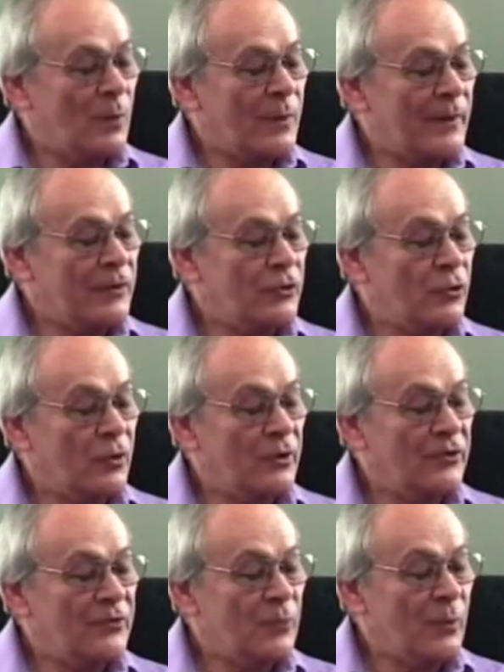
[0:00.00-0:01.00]
one of my
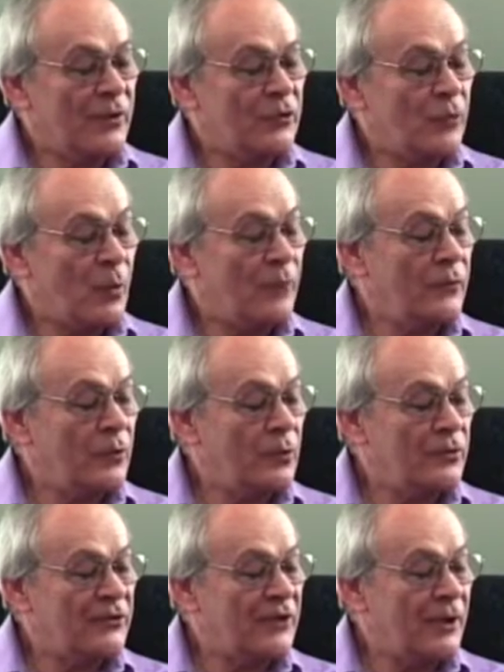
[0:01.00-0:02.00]
tours with his
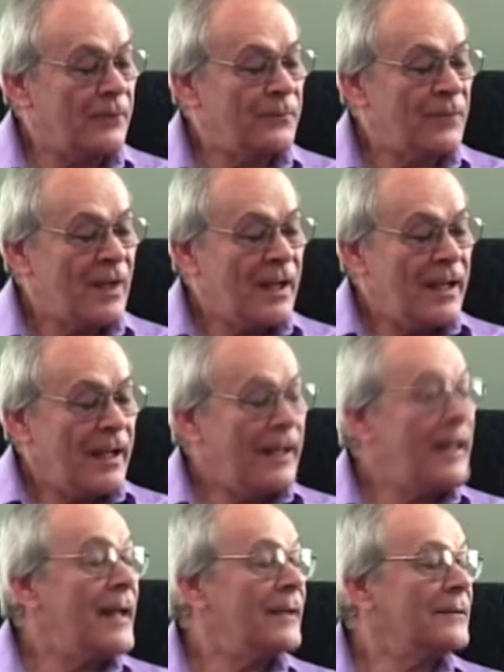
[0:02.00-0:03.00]
12-year-old son,
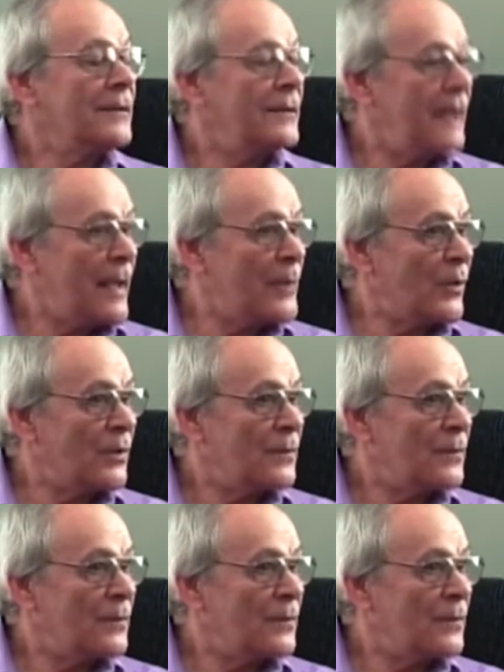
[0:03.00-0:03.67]
and he had a camera,